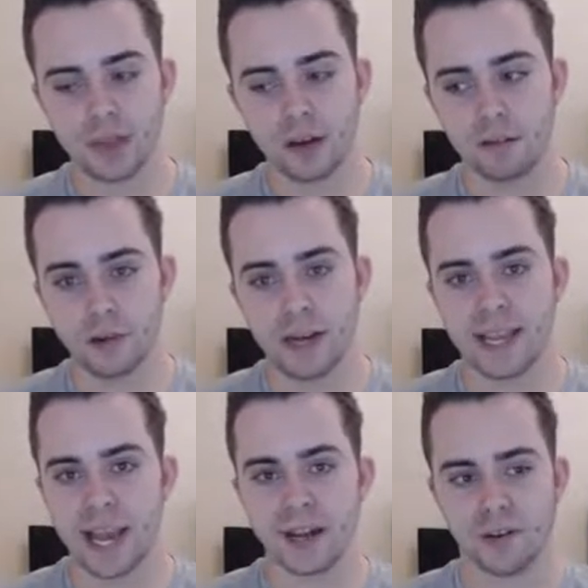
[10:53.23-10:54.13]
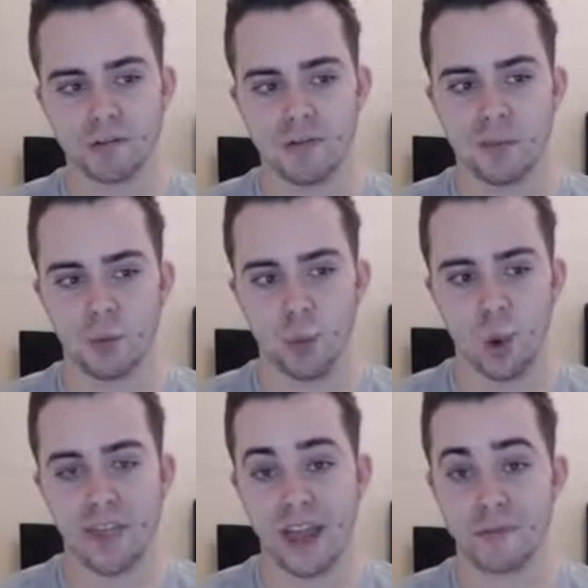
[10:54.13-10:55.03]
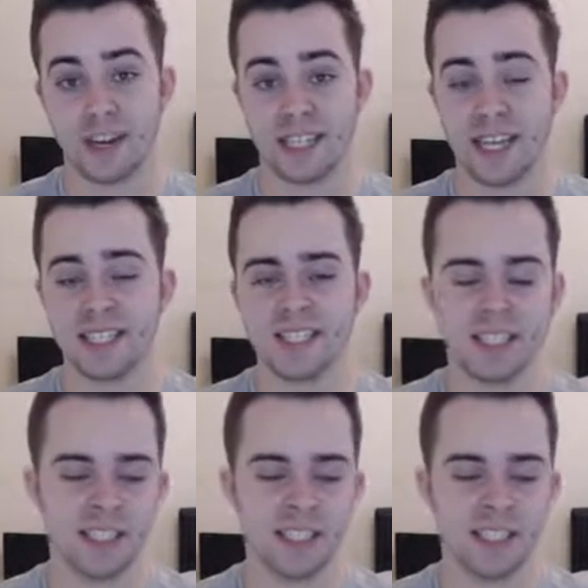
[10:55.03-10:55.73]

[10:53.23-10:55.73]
I really cannot remember what that reason is.